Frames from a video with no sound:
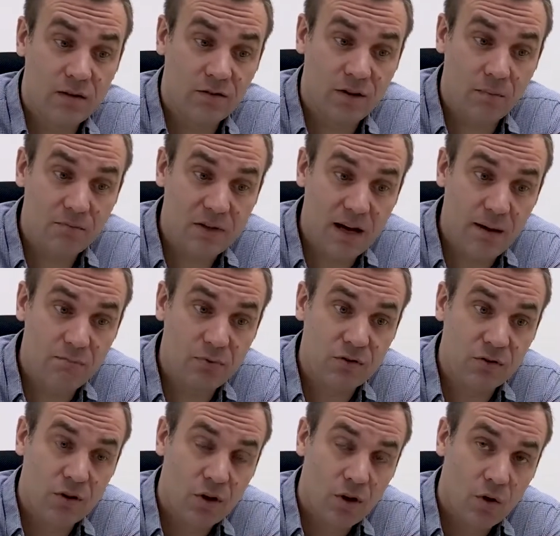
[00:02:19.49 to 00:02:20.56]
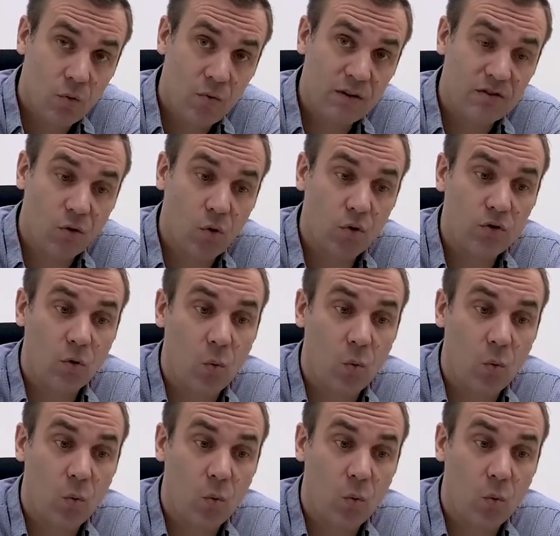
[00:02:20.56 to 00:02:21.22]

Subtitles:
Sometimes with all the